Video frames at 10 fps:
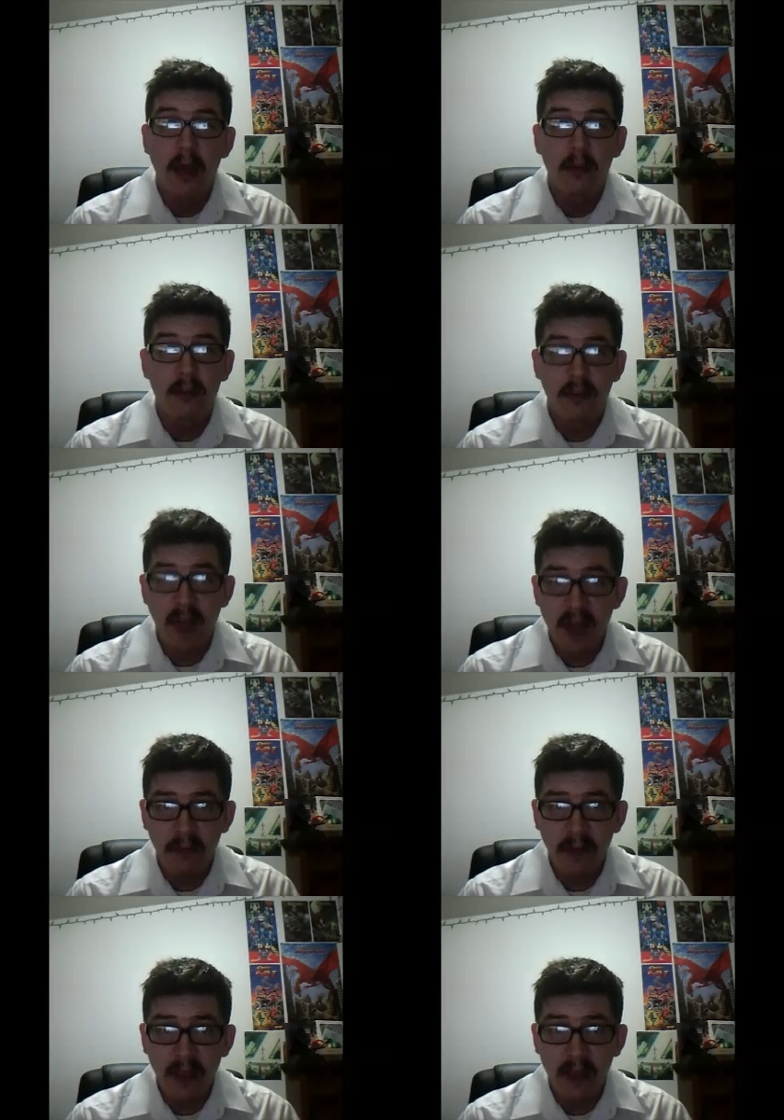
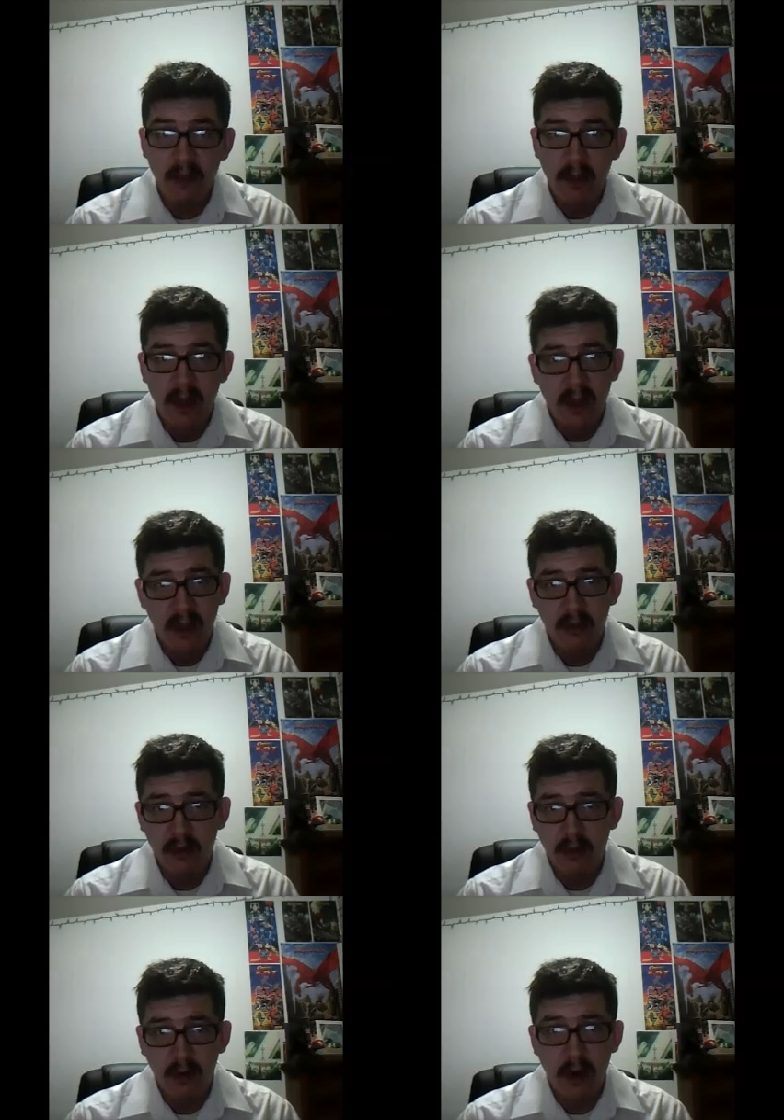Sappy
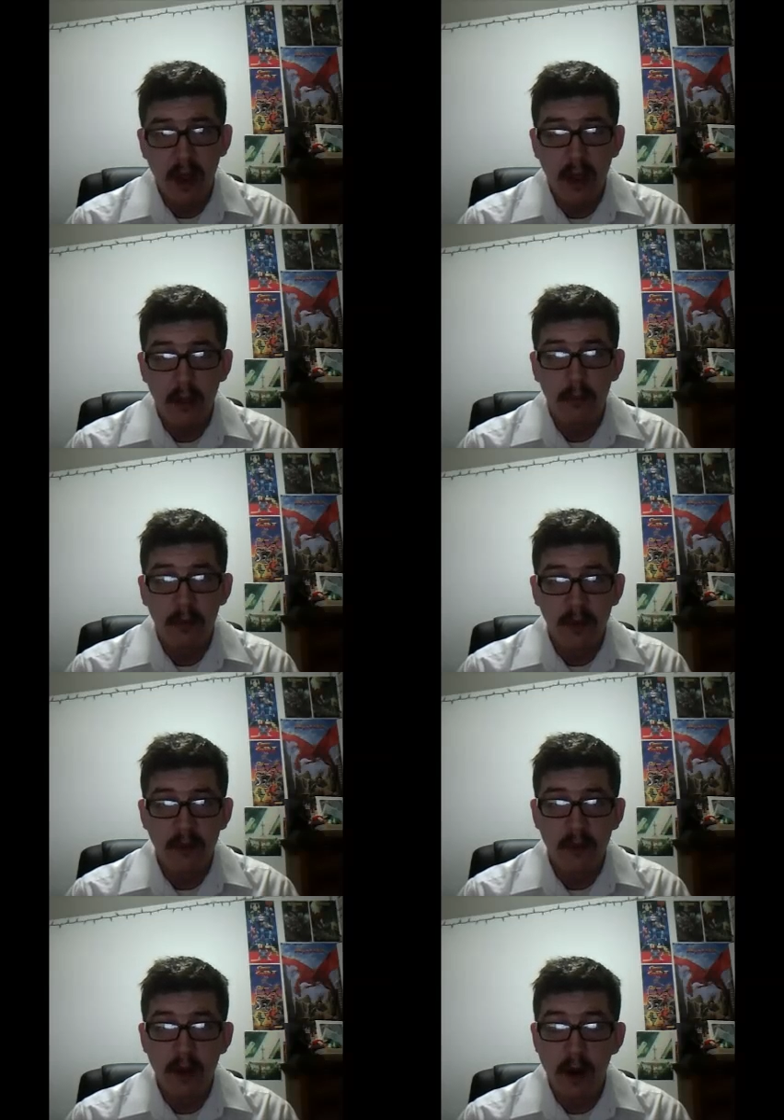is her
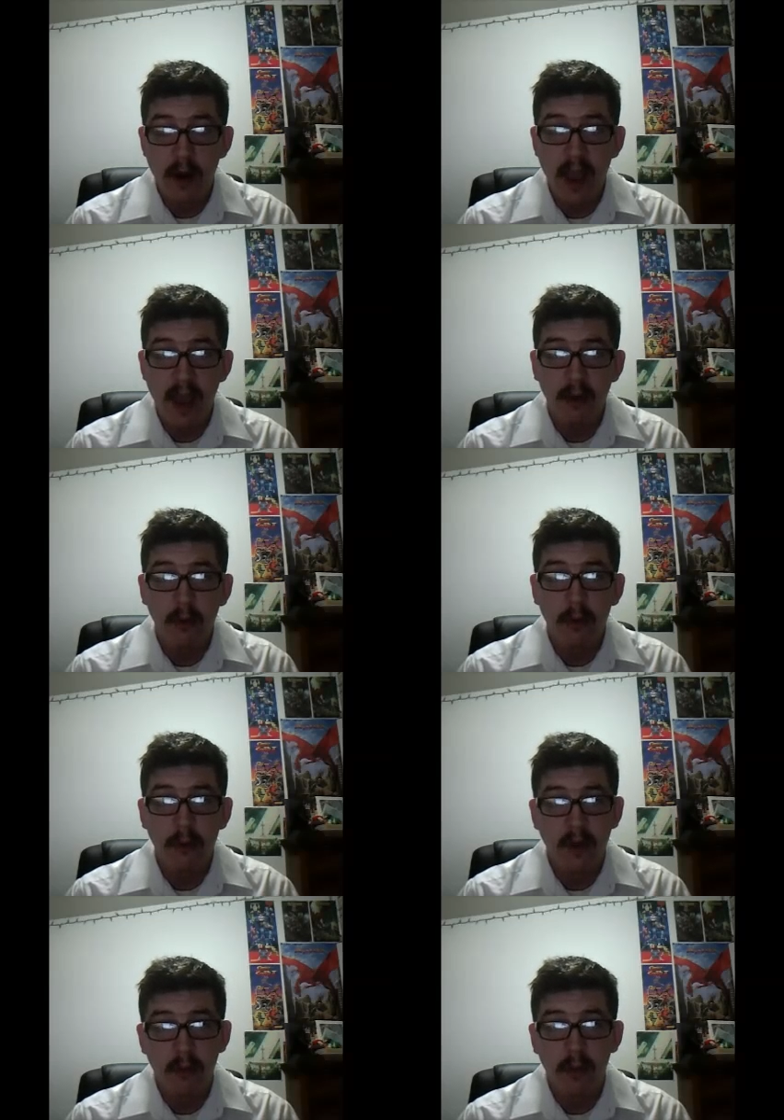DeviantArt handle,
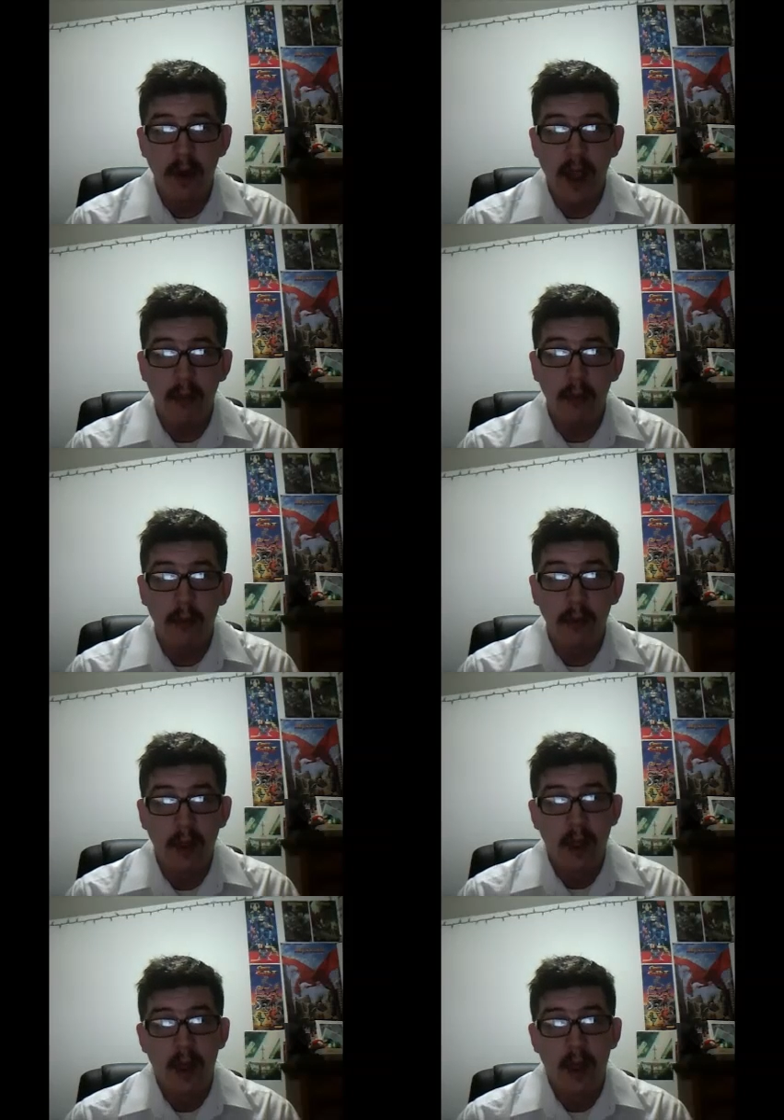Tumblr handle,